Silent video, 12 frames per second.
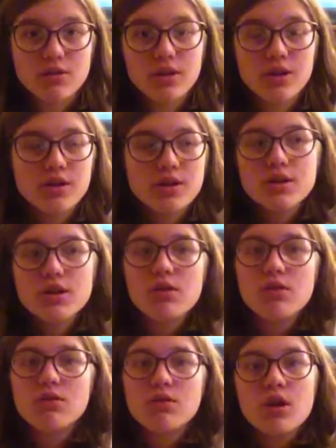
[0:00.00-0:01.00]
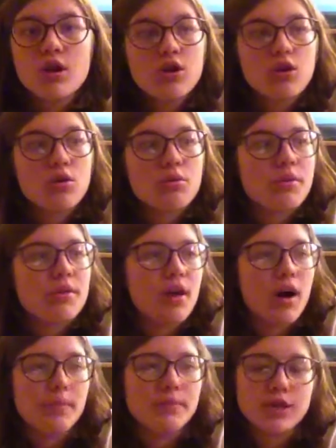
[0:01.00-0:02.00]
And you can juggle normal
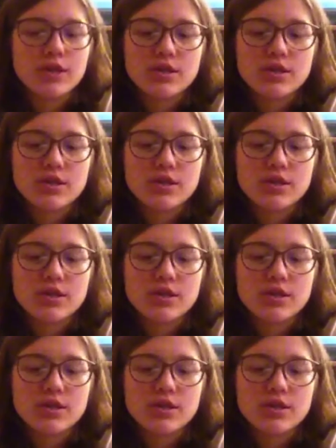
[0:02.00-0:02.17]
objects